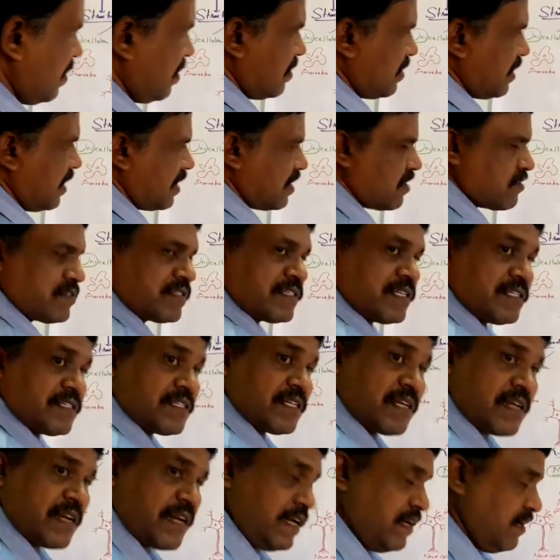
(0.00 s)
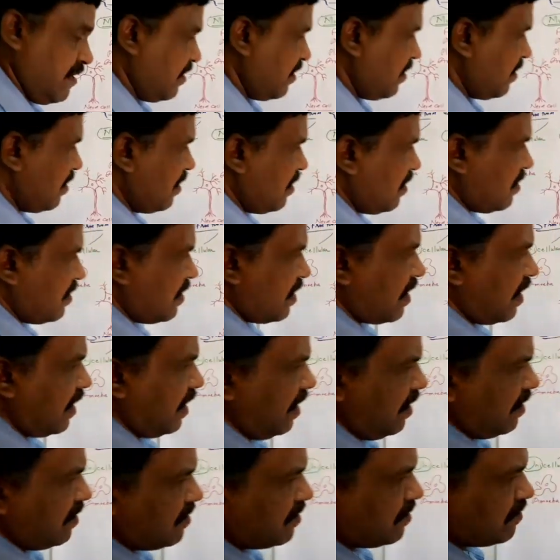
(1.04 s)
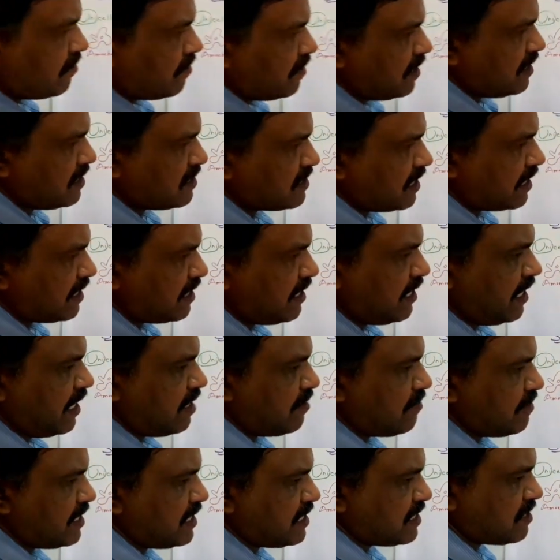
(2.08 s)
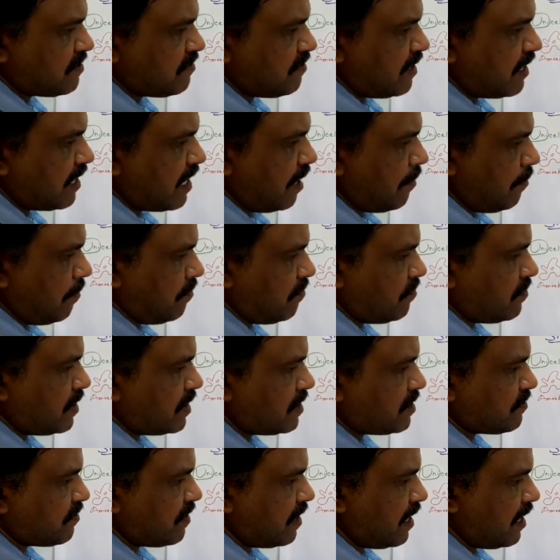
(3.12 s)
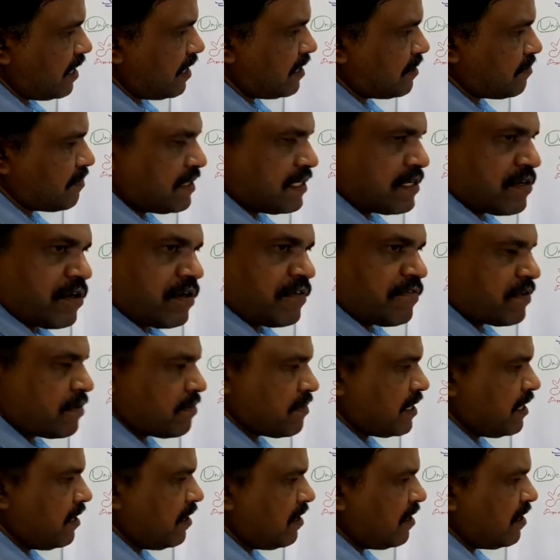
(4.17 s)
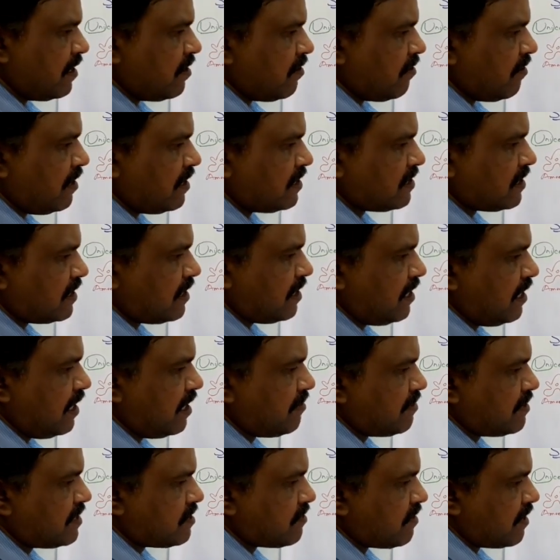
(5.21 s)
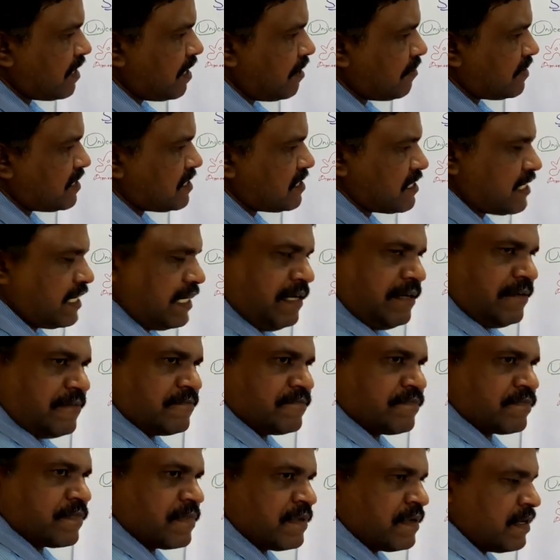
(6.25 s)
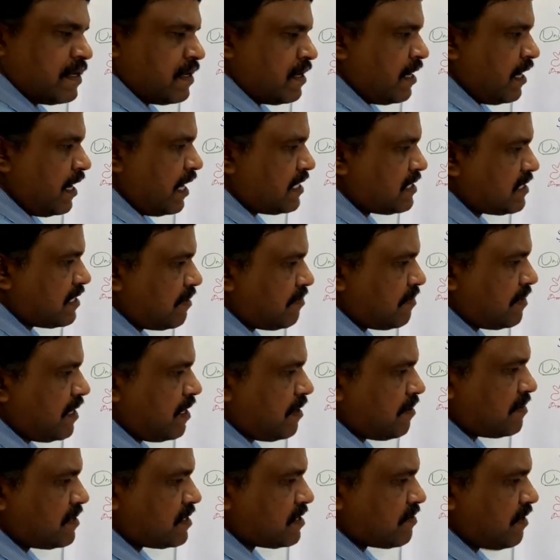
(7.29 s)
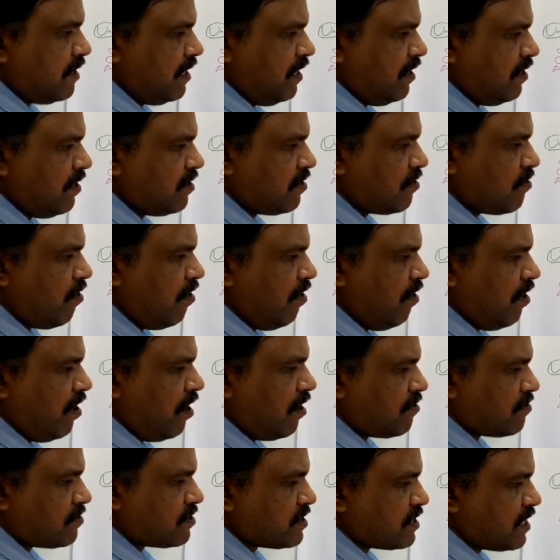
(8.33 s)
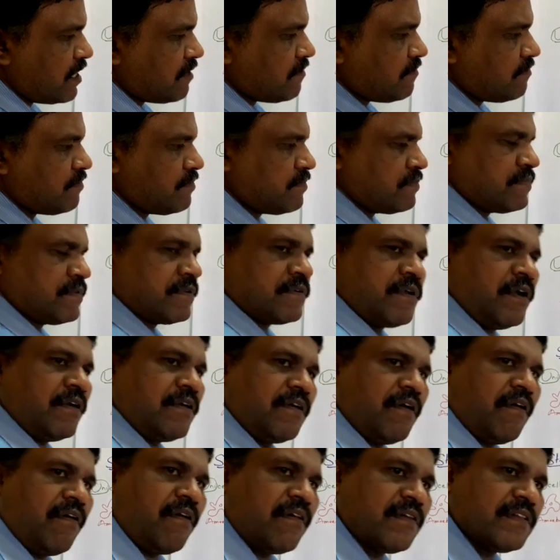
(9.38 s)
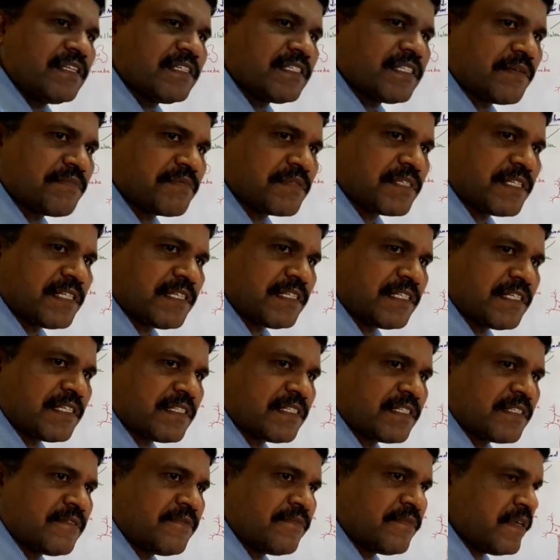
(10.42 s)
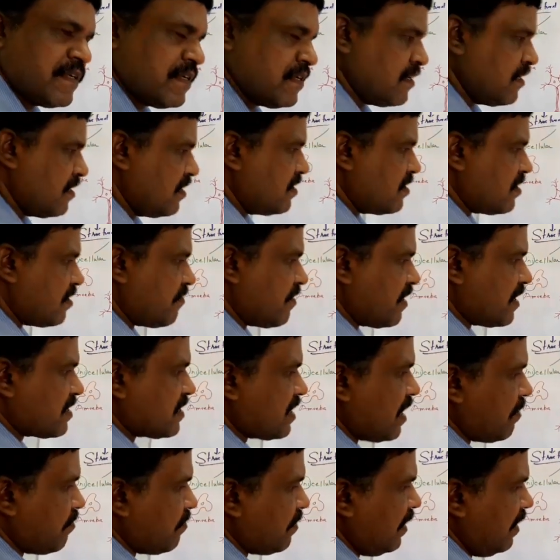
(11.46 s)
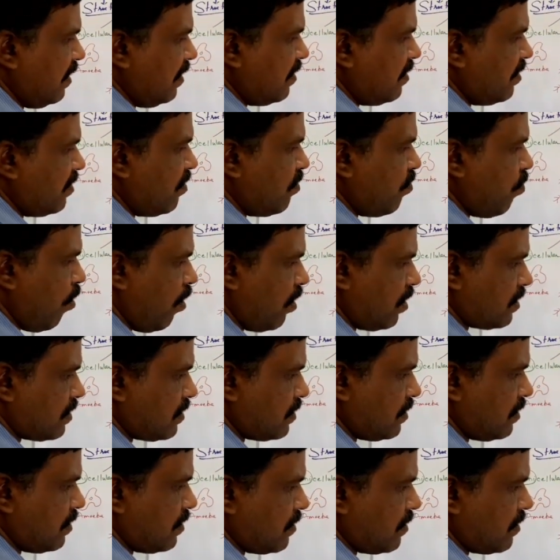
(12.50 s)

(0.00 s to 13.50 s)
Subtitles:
thing, you see, children, there are only certain elements will come. That is, let me draw from here. Only certain elements will come inside, and certain elements will go outside. Not all the substances. So for example, water.